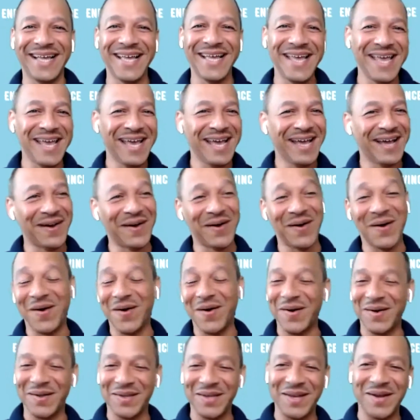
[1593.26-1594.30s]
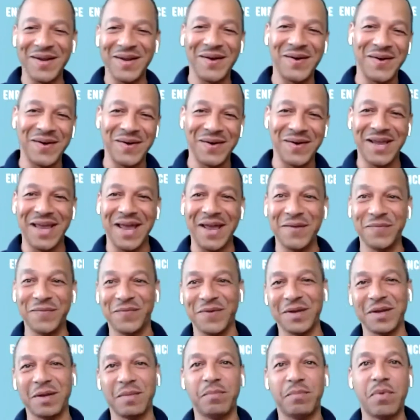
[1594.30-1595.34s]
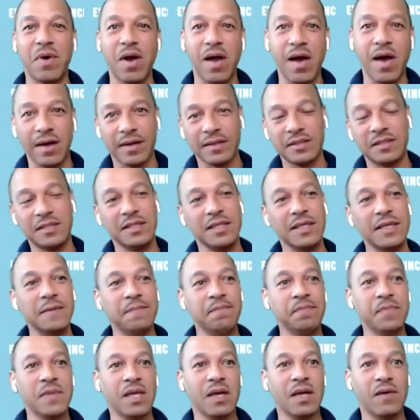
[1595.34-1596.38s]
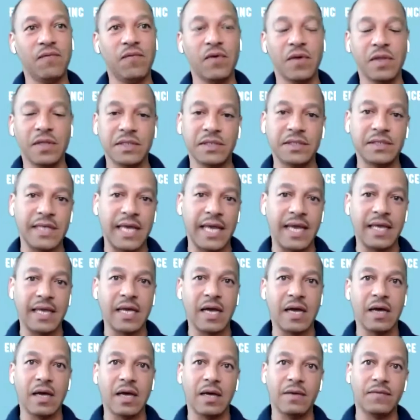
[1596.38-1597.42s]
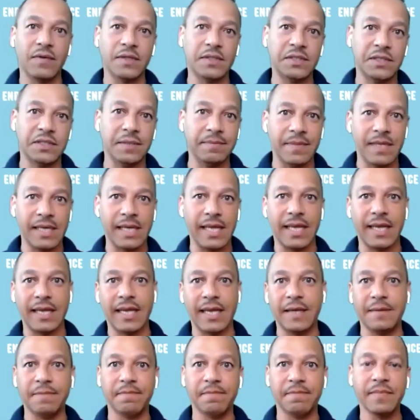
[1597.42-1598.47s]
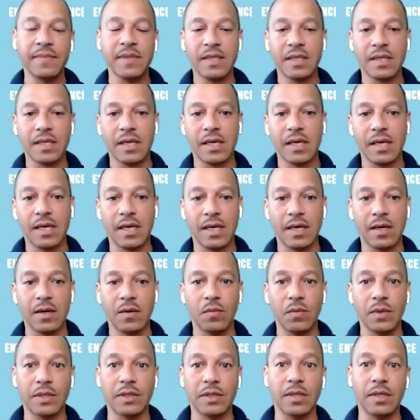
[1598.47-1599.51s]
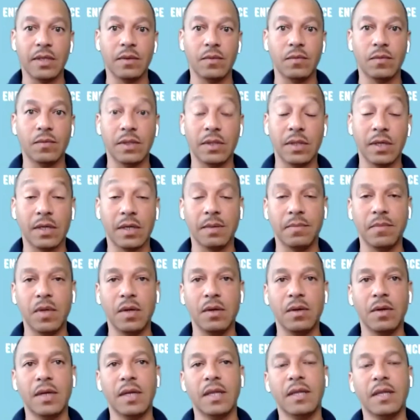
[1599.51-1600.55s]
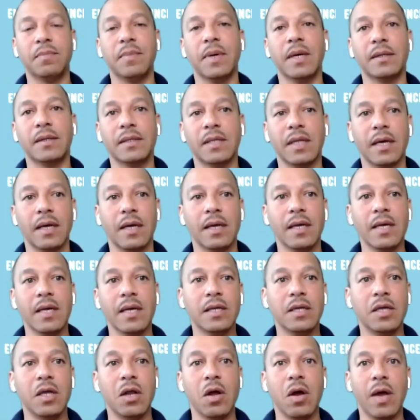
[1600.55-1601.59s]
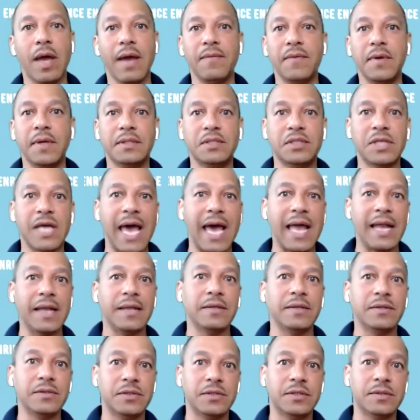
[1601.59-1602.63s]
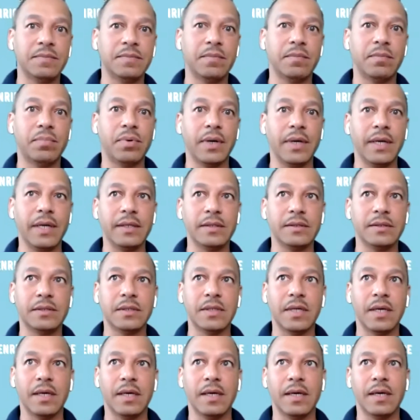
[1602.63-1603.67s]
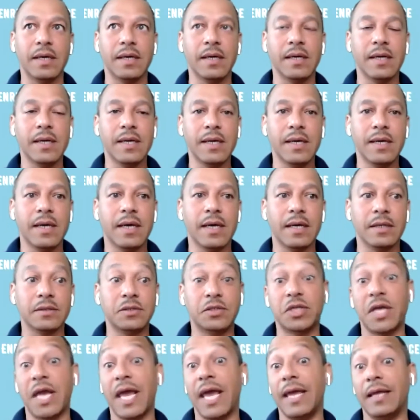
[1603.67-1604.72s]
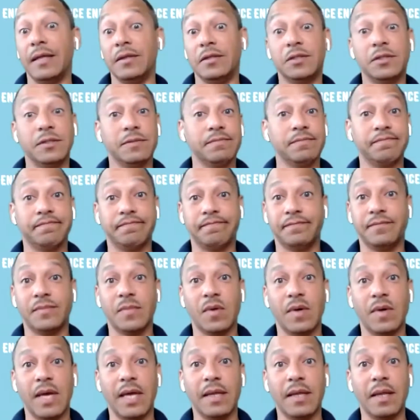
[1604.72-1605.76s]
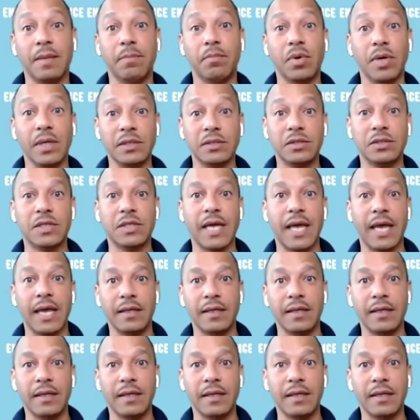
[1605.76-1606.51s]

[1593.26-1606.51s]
or came from the Bronx for the sake of assimilating with the community. But every challenge brings a change, right? It brings change.